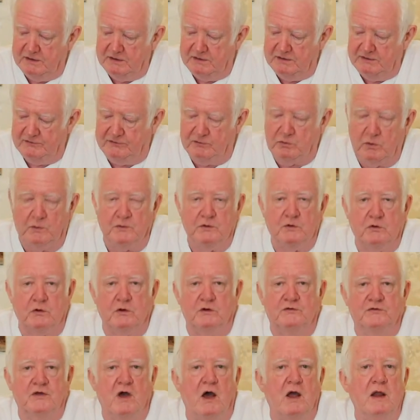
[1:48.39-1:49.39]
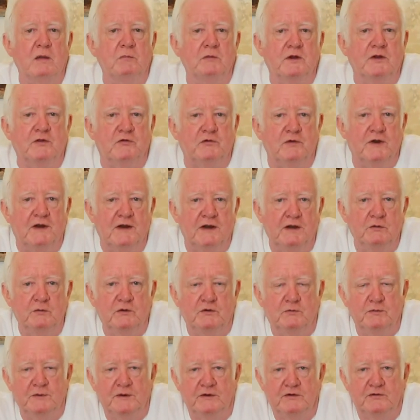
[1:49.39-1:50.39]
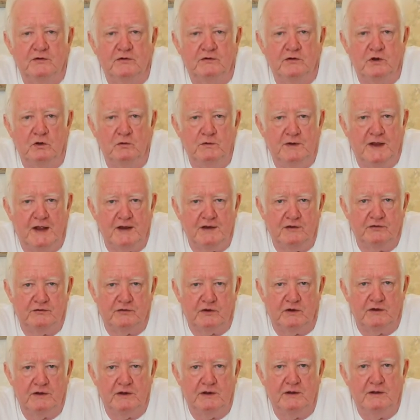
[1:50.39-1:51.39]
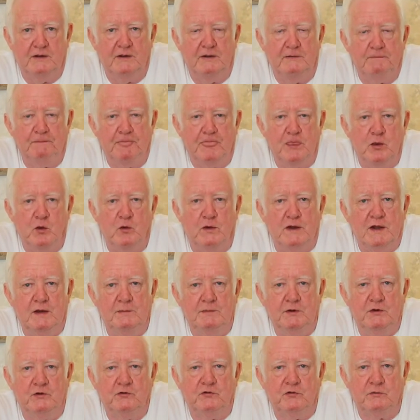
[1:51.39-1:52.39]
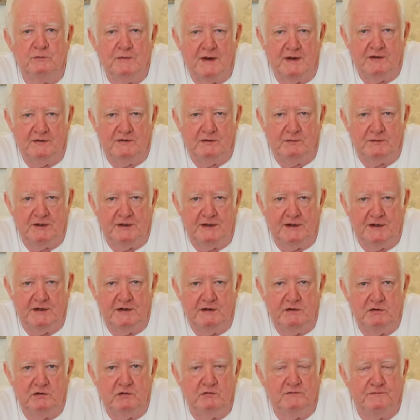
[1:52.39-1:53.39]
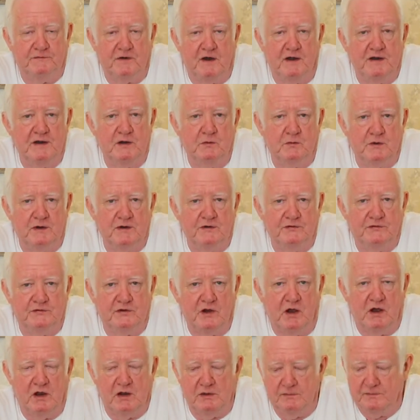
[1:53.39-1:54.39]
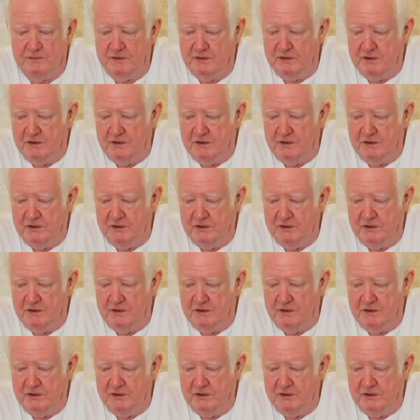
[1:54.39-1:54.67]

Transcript: This is what we call a timeless reading, which means there's no dates on it. You're here because you're meant to be here, and you'll find it when it's time.